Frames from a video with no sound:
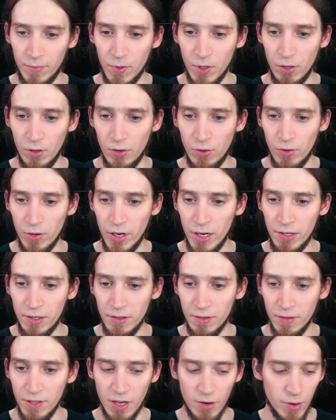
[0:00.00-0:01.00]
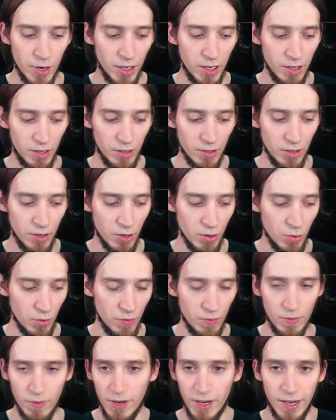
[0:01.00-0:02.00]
All right, now I can go.